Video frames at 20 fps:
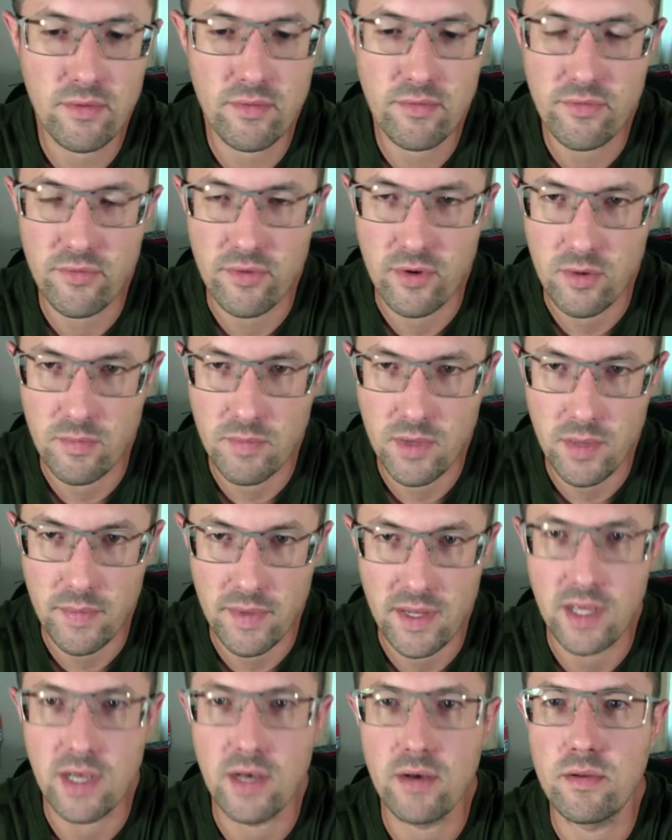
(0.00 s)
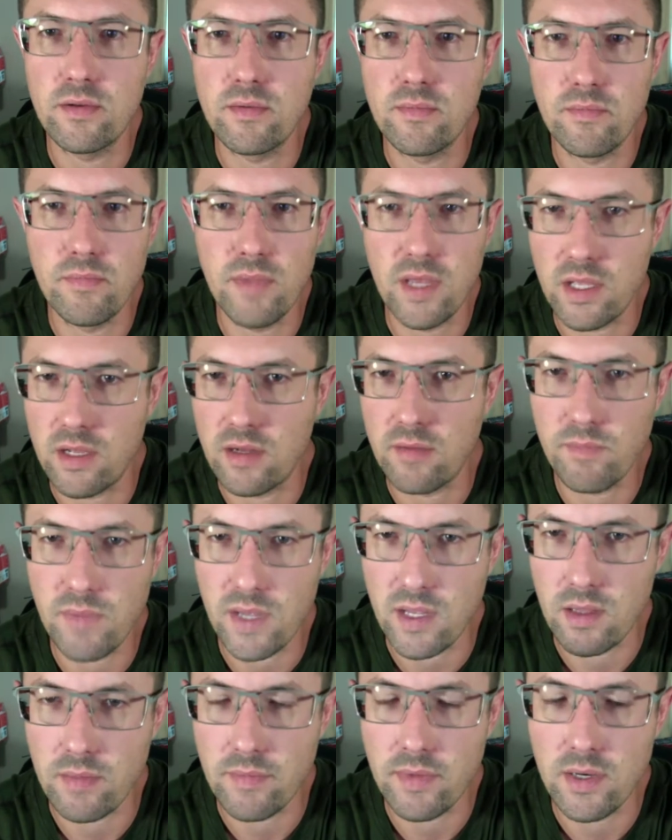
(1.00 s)
from coming out and making it a
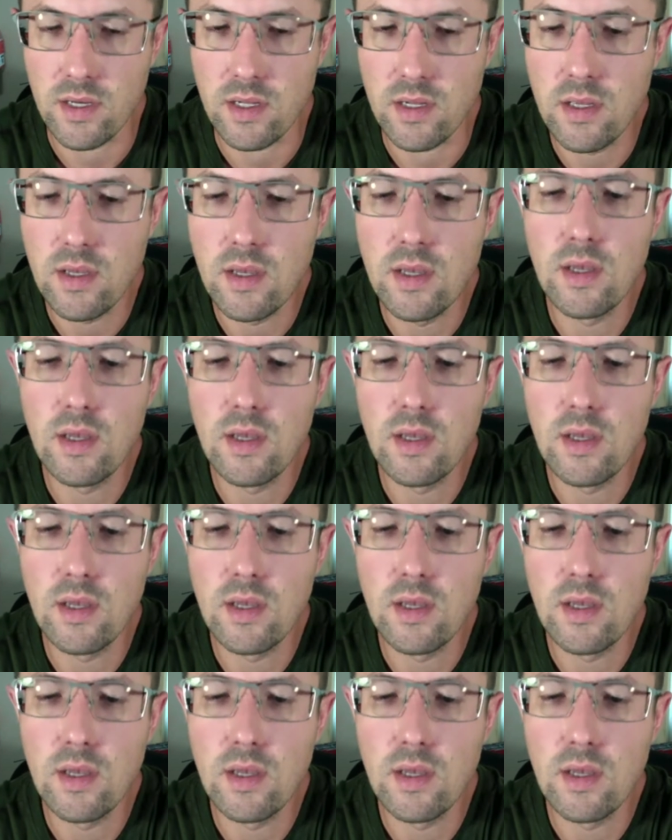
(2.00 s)
pain in the butt.